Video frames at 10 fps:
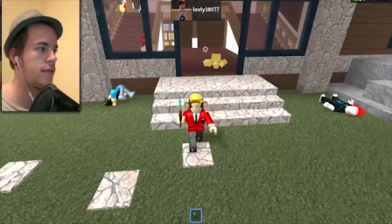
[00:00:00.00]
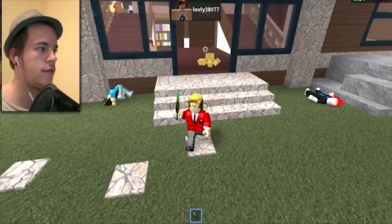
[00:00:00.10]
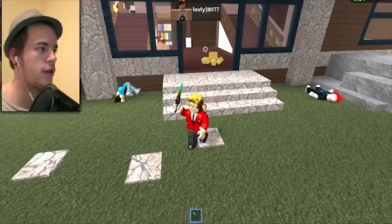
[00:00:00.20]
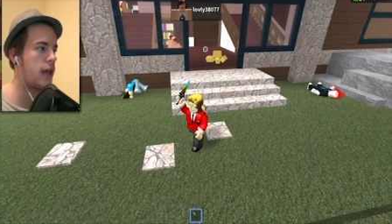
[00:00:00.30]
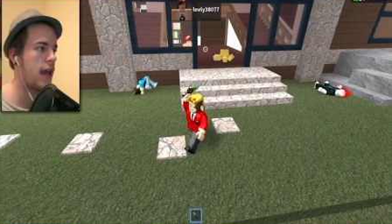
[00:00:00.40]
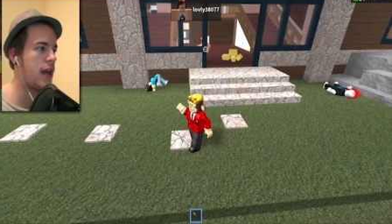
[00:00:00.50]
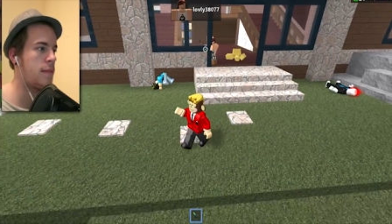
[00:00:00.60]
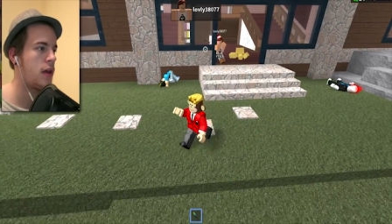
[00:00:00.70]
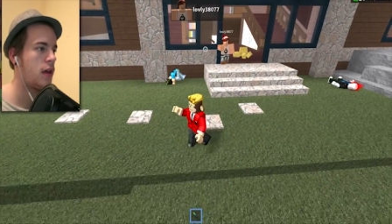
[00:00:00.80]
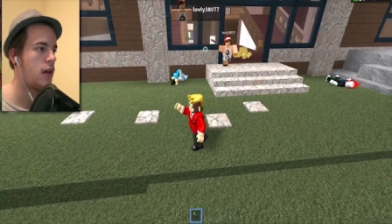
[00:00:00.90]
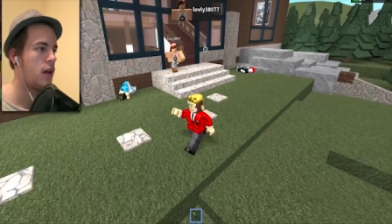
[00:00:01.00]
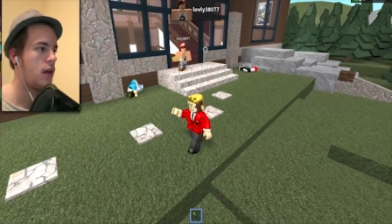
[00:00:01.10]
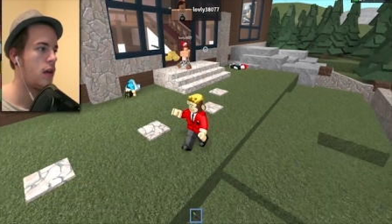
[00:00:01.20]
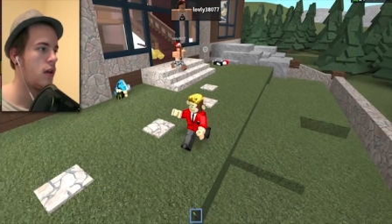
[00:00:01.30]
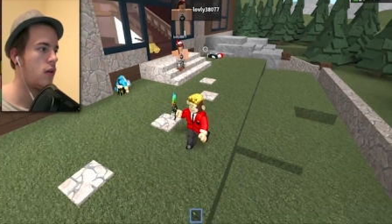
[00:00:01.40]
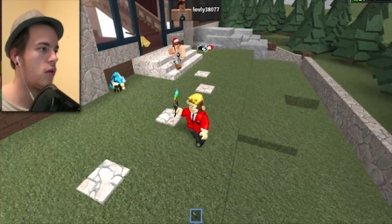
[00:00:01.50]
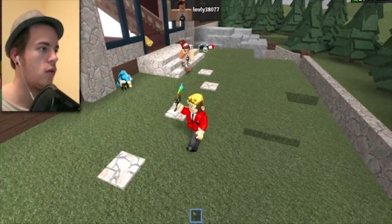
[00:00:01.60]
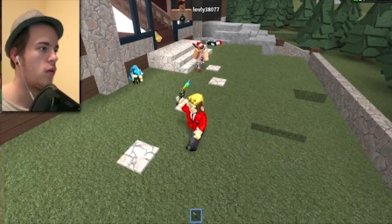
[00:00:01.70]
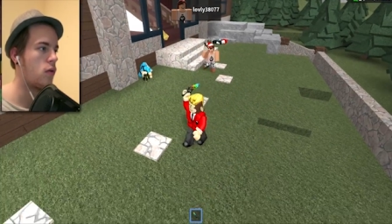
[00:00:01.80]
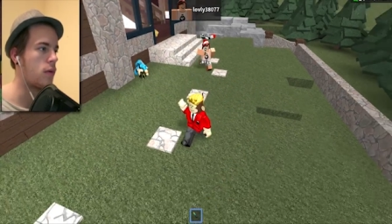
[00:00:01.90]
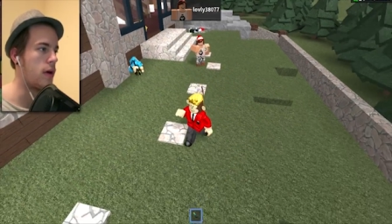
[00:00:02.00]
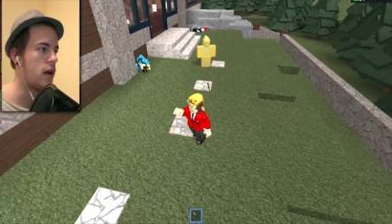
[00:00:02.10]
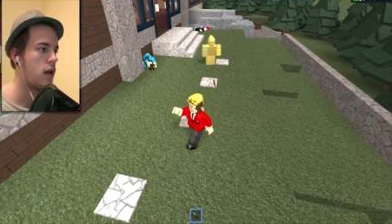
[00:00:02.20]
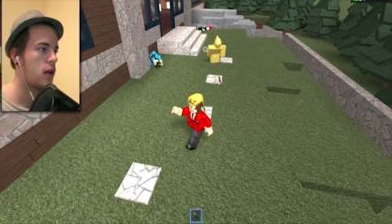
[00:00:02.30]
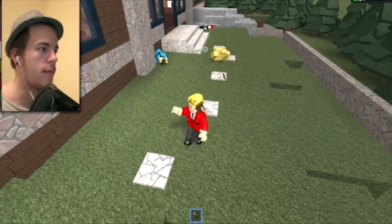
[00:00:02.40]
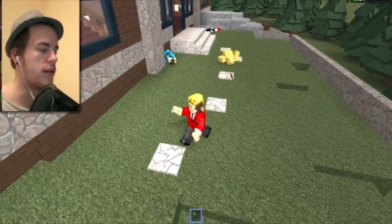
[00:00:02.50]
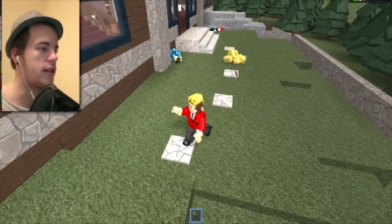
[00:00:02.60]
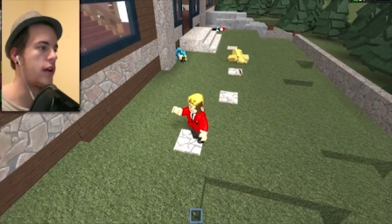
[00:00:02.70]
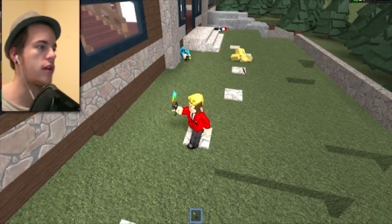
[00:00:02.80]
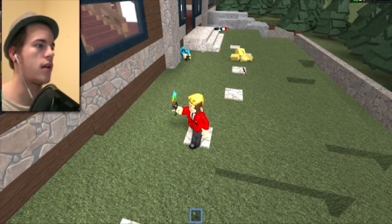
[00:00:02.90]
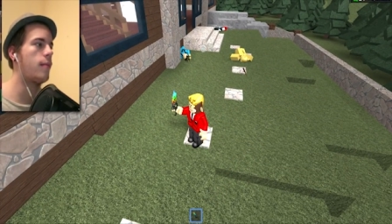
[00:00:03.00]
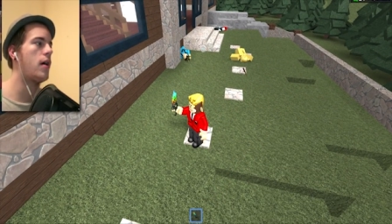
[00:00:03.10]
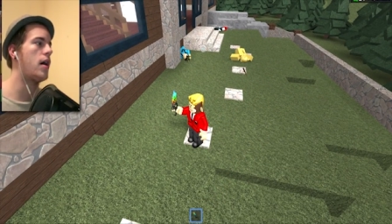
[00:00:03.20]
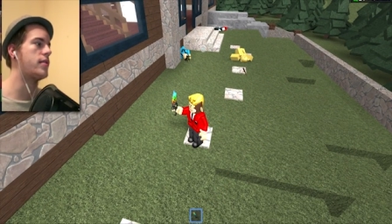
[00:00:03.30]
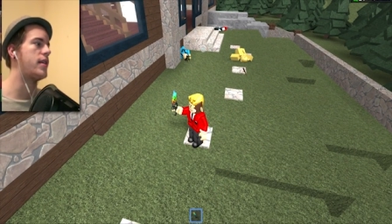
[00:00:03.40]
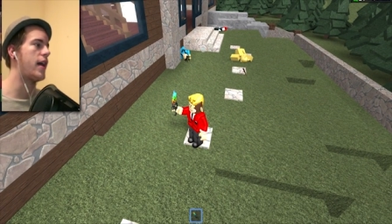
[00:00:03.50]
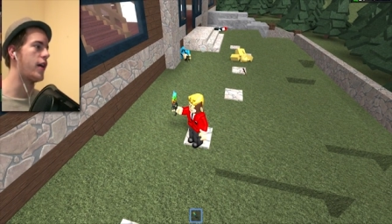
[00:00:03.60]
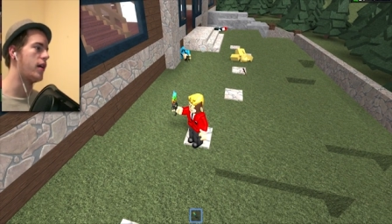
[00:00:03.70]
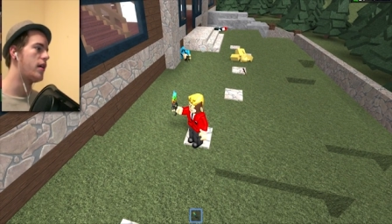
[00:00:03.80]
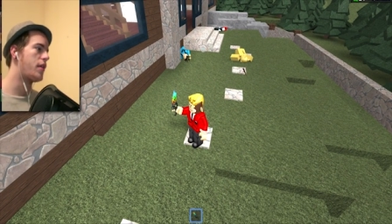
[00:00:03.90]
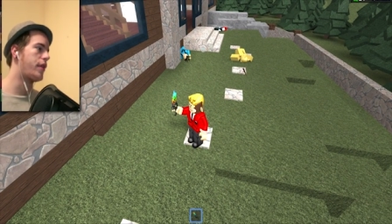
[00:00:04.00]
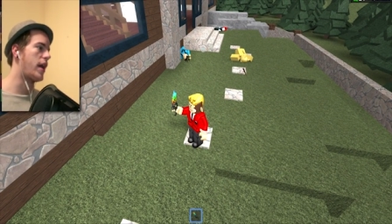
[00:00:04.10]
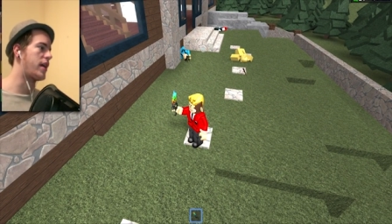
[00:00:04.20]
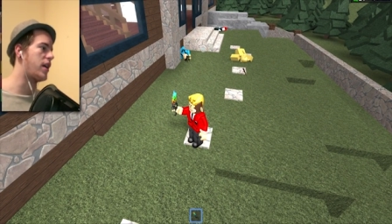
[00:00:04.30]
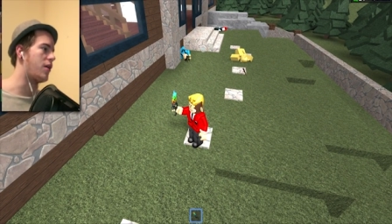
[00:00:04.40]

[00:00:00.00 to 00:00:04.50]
for the game... Oh, oh, come on. Come on, Tanner. Come on, Tanner. Thank you.